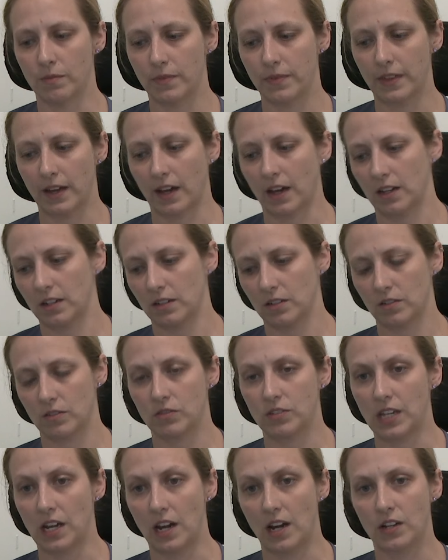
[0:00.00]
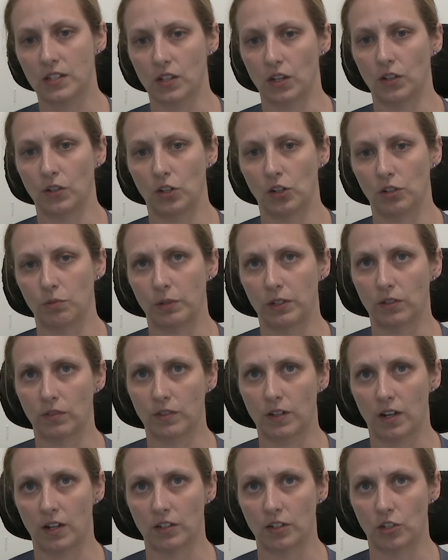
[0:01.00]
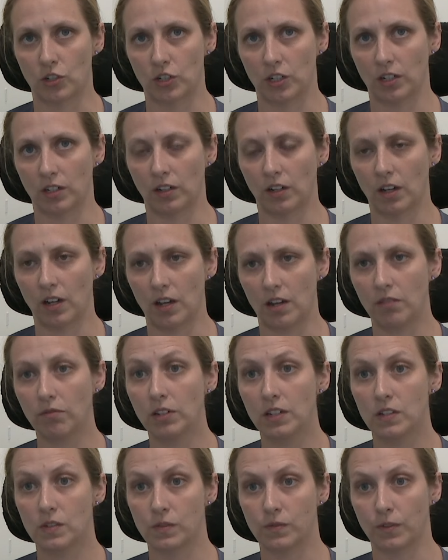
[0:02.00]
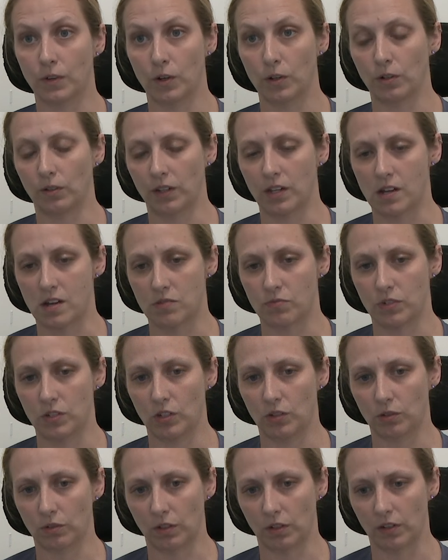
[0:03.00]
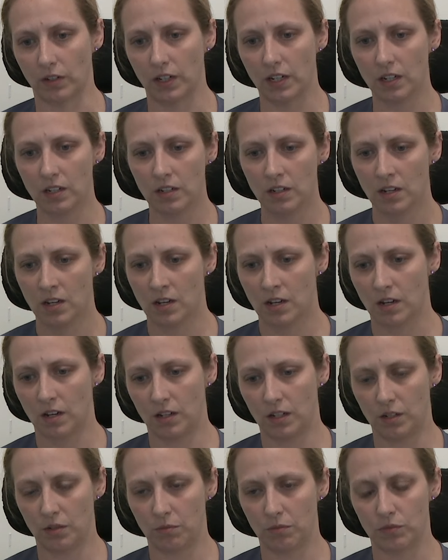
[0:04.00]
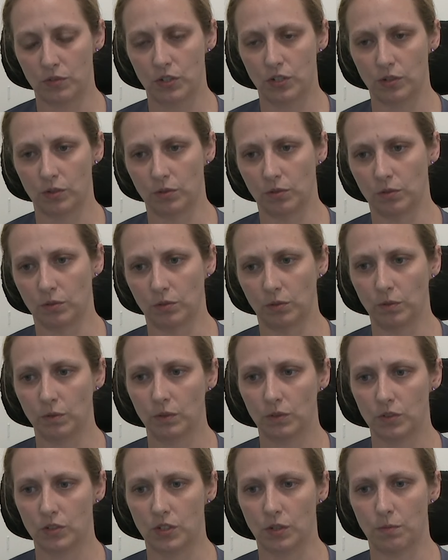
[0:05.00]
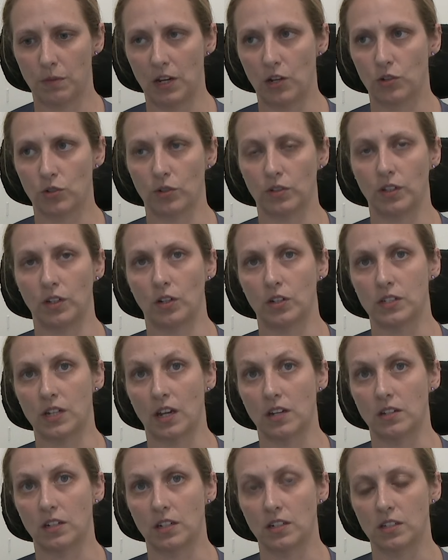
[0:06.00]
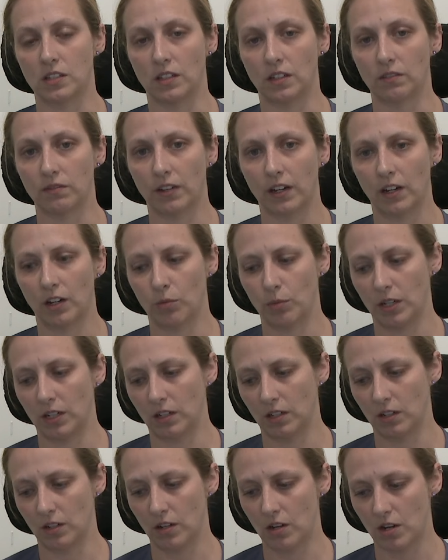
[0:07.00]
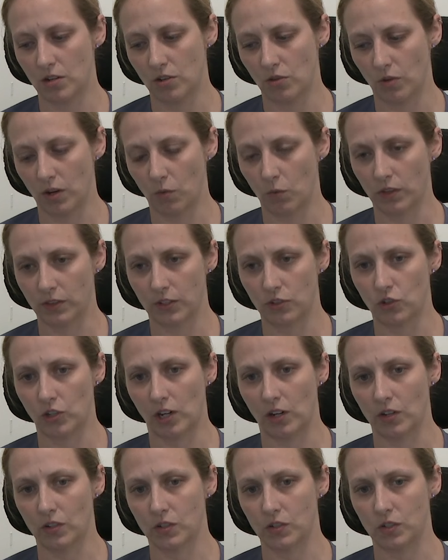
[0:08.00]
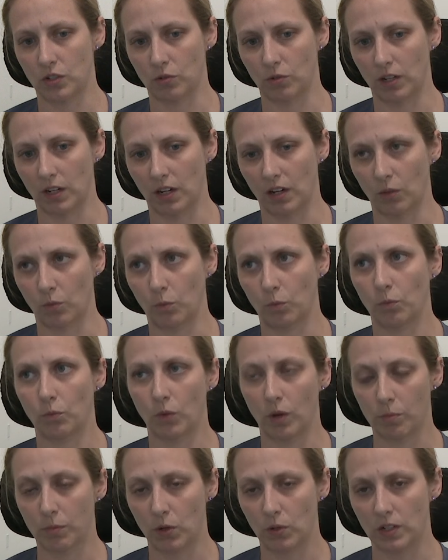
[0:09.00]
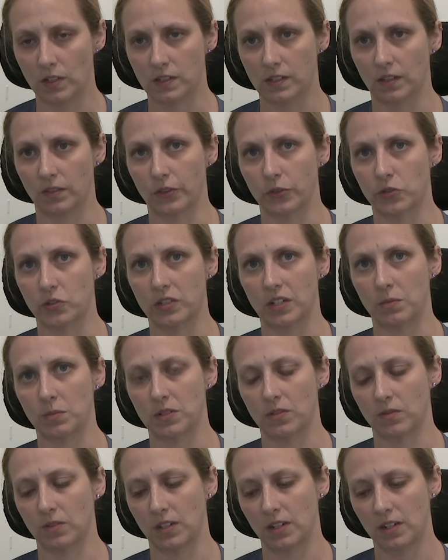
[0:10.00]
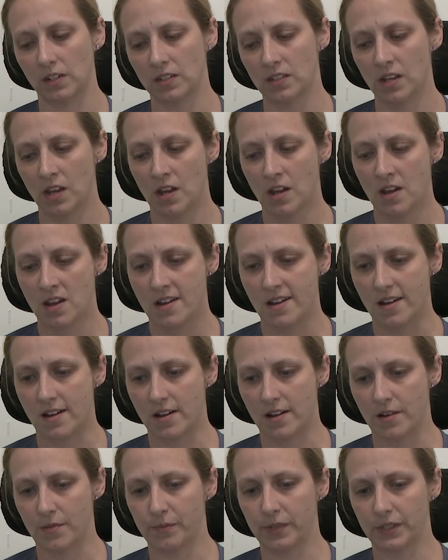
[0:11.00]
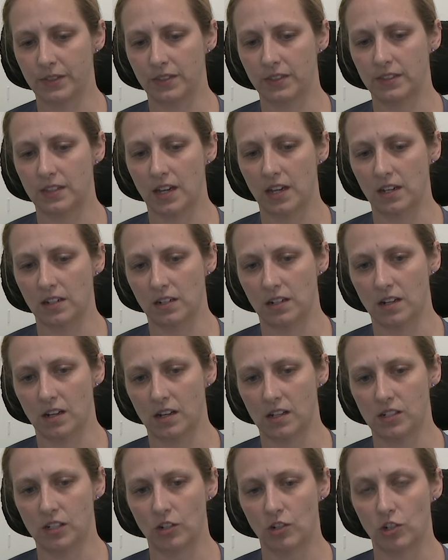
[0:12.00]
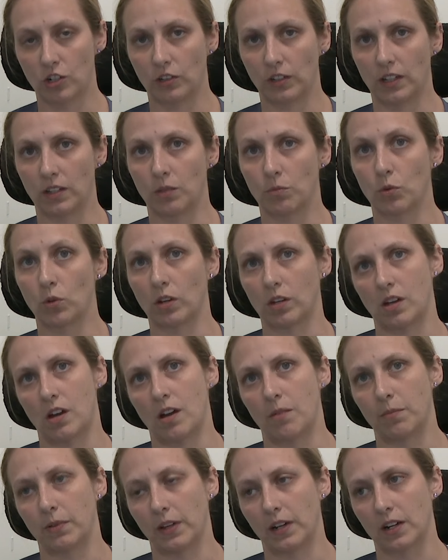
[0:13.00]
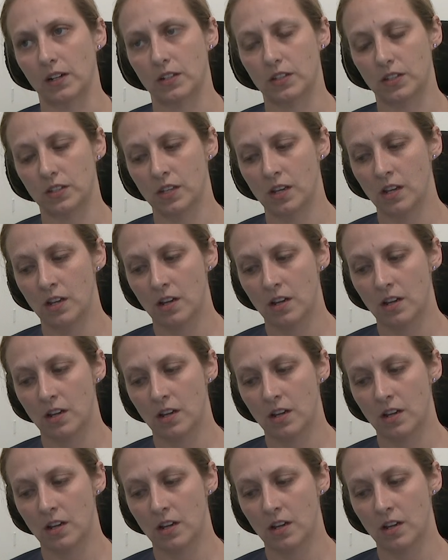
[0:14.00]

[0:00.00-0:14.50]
That takes a good bit of cognition, at least early on when you're learning, to make sure that you're attending to the environment and knowing what the chair is doing or what mode it's in, those types of things. But then additionally, the more complex